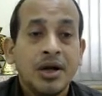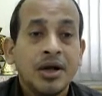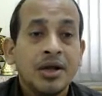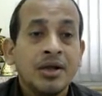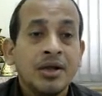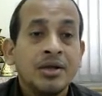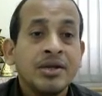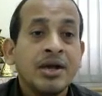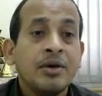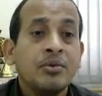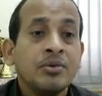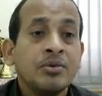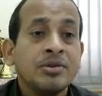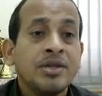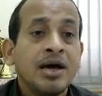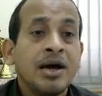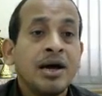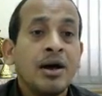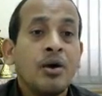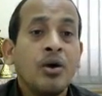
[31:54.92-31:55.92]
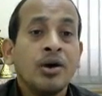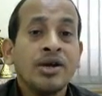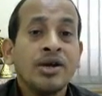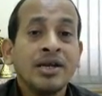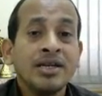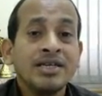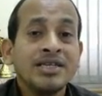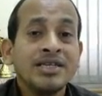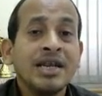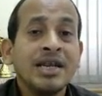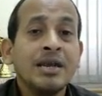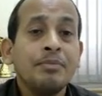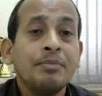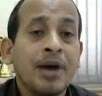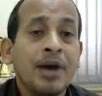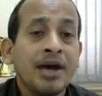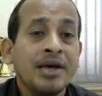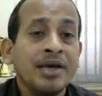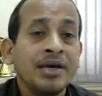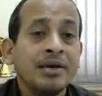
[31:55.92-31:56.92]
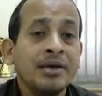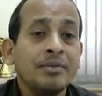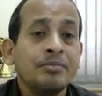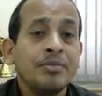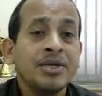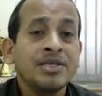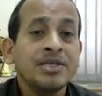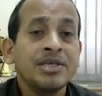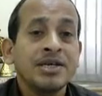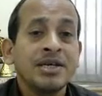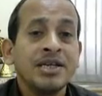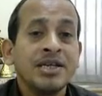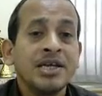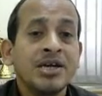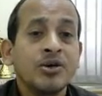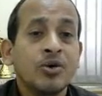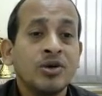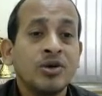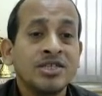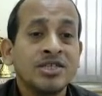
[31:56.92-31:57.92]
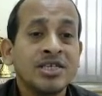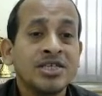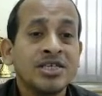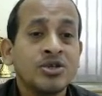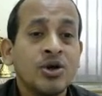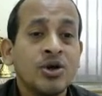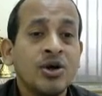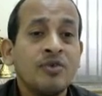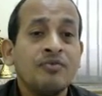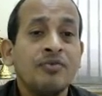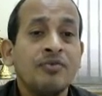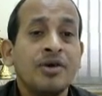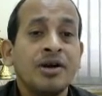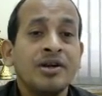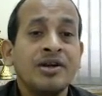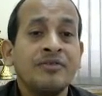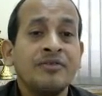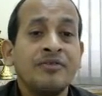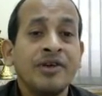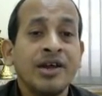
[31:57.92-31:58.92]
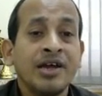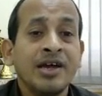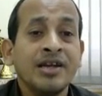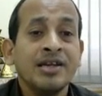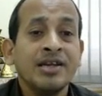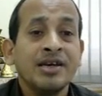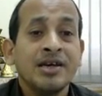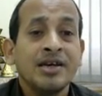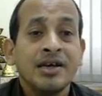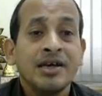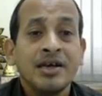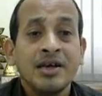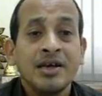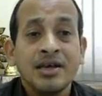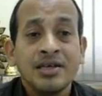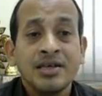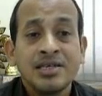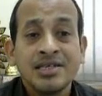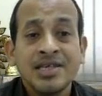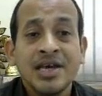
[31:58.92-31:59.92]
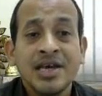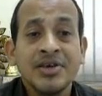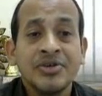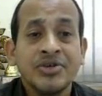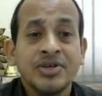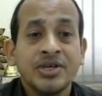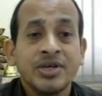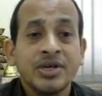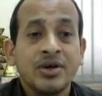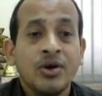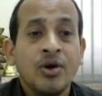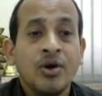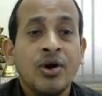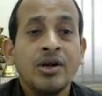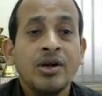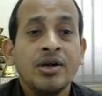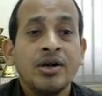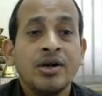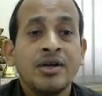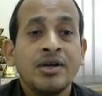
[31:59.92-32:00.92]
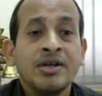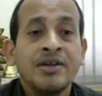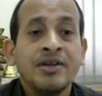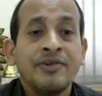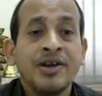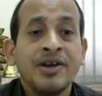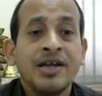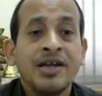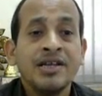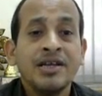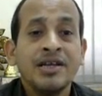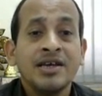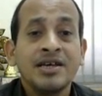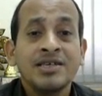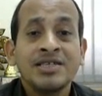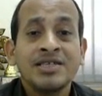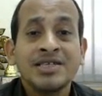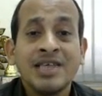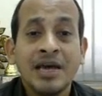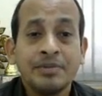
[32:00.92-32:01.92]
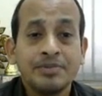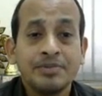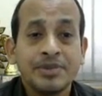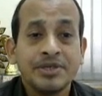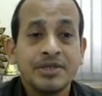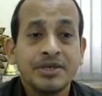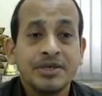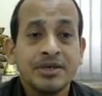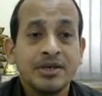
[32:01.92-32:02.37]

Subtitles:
Now the organizational buying basically consists of different stage or different steps.